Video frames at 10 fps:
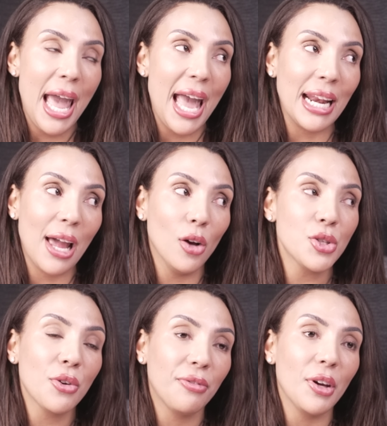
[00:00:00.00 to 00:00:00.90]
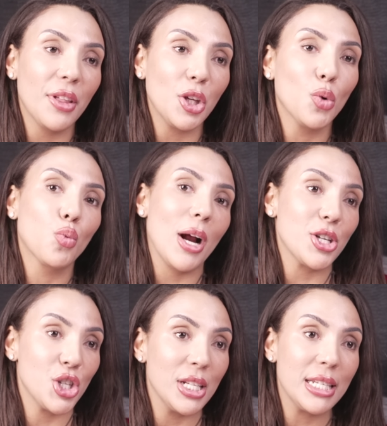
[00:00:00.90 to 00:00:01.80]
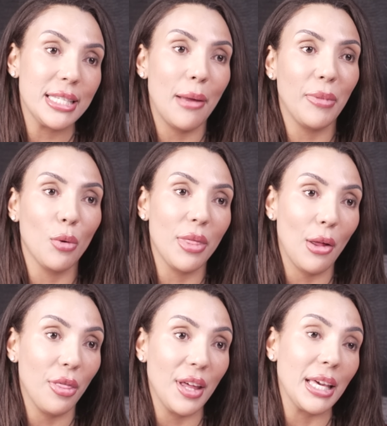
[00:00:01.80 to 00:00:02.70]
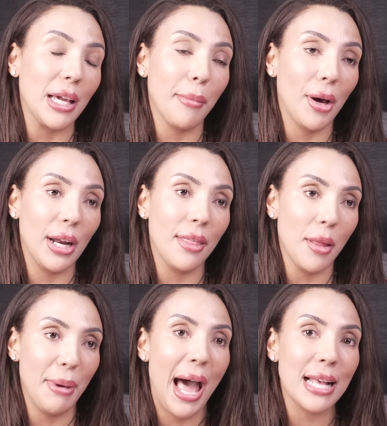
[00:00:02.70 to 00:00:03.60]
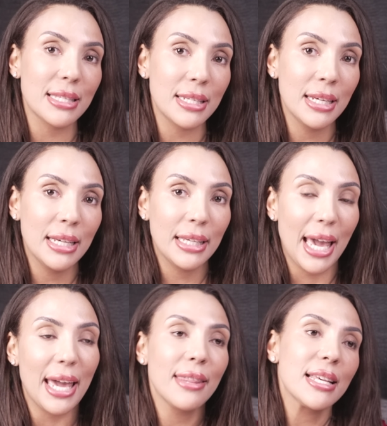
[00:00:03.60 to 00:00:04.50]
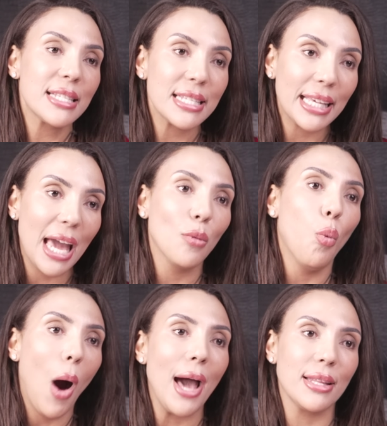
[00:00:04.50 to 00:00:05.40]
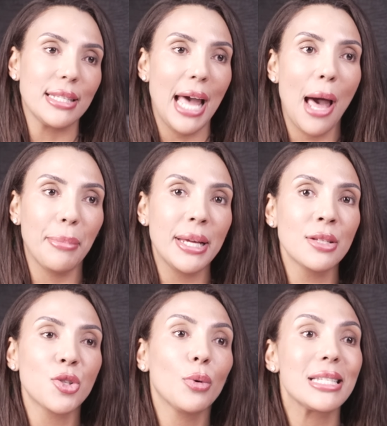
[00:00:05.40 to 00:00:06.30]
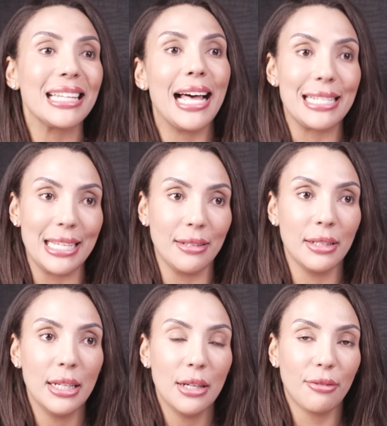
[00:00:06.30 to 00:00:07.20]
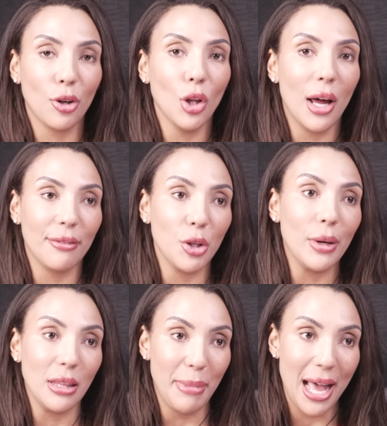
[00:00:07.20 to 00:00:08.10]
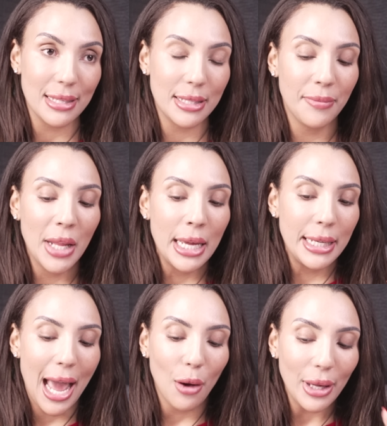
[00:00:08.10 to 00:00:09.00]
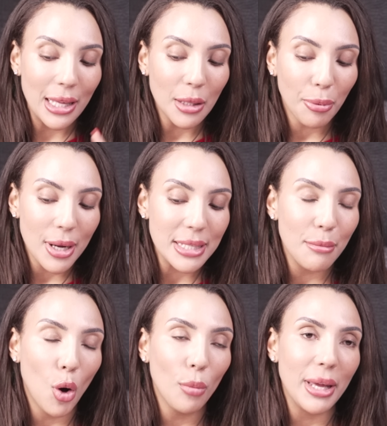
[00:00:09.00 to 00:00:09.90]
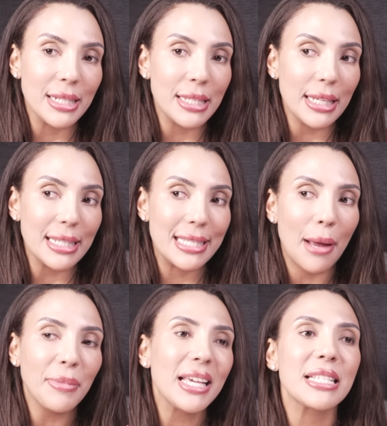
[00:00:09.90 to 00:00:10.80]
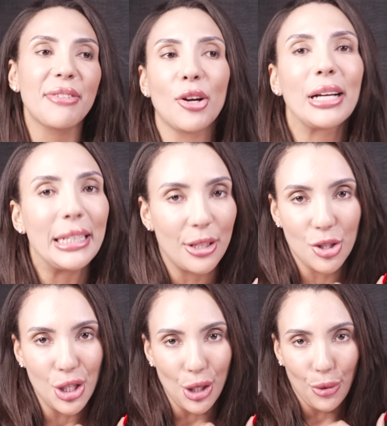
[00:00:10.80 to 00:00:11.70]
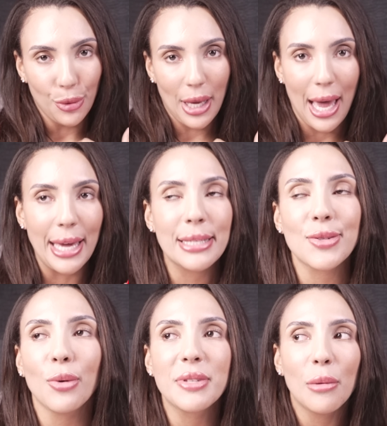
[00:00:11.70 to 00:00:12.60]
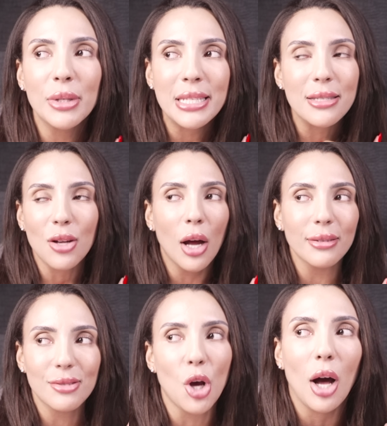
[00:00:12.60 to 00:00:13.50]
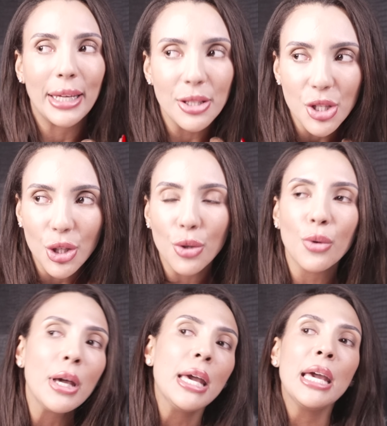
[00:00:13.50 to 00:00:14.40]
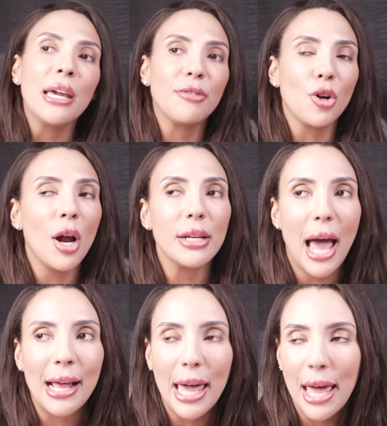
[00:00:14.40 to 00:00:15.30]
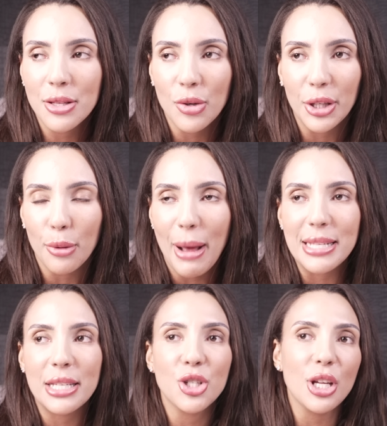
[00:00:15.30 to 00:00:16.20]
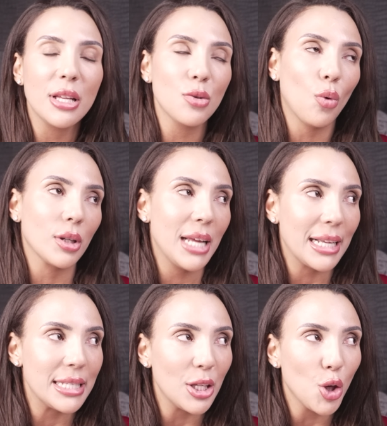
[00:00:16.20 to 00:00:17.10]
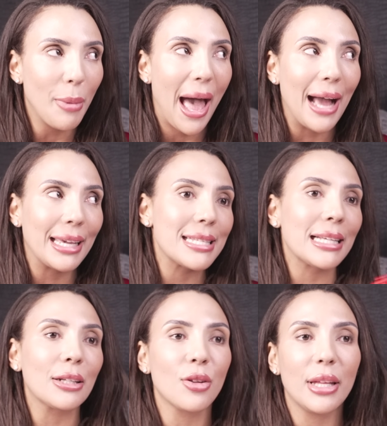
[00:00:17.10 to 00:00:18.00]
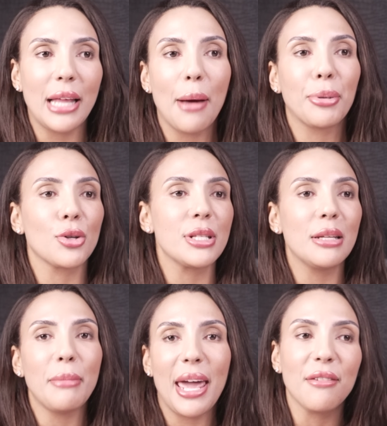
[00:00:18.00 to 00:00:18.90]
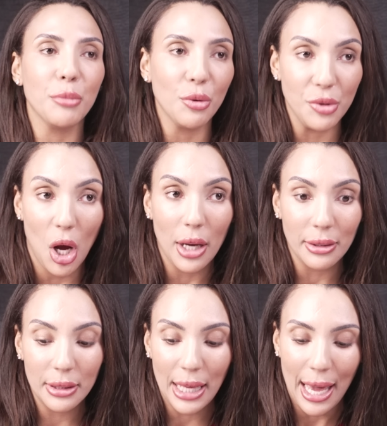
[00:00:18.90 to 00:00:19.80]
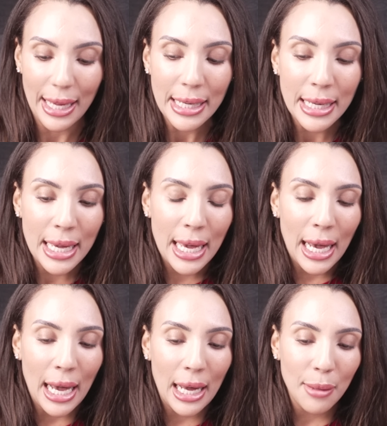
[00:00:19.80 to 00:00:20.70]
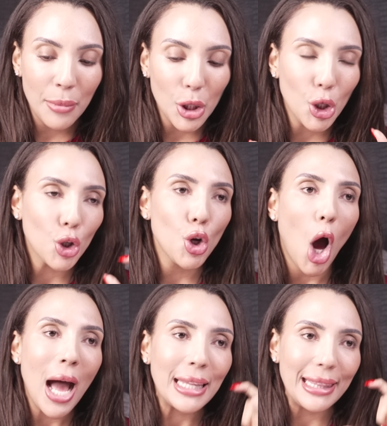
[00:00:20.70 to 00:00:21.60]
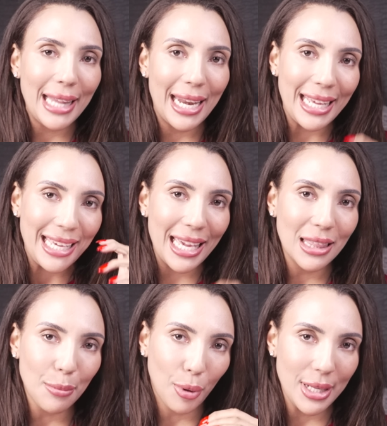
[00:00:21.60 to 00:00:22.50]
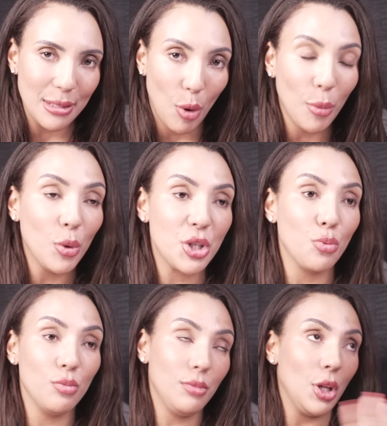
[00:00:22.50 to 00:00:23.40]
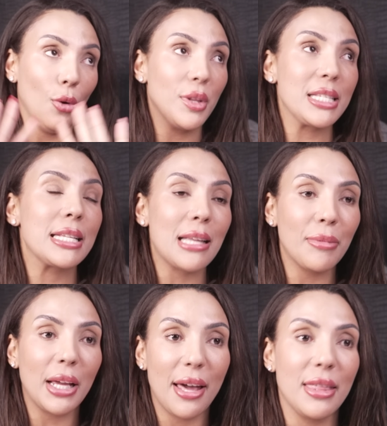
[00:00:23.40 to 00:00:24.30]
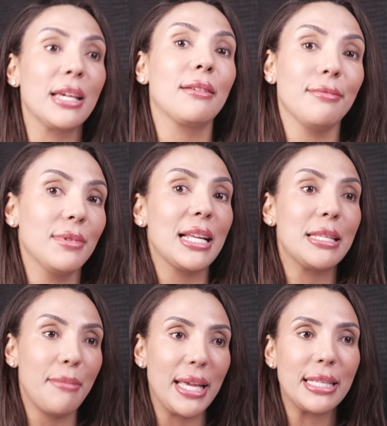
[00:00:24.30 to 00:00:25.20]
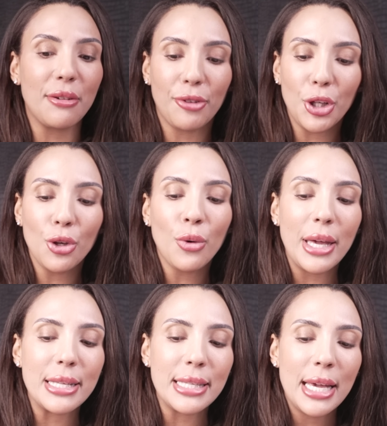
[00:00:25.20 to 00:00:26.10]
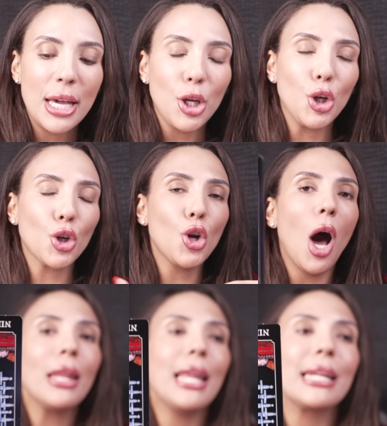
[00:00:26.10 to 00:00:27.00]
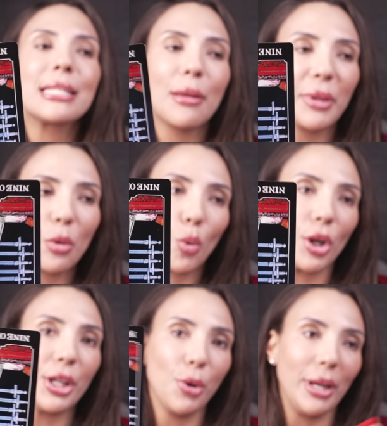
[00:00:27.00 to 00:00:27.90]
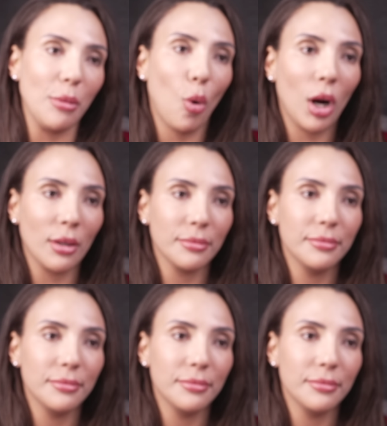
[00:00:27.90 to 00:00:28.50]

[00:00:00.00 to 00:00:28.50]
And I also feel that you rushed into something without thinking about it in the past. Okay, and this is again why this happened. So it's a lesson for a lot of you in the past. Now, in the present moment, something is very clear to you. Okay, so if someone's not talking to you, if they're not answering your messages or texting you back, it's clear that that person may have moved on. Okay, you're not letting in the present moment, which, this is something I think that's amazing for you, is you're not letting something worry you anymore.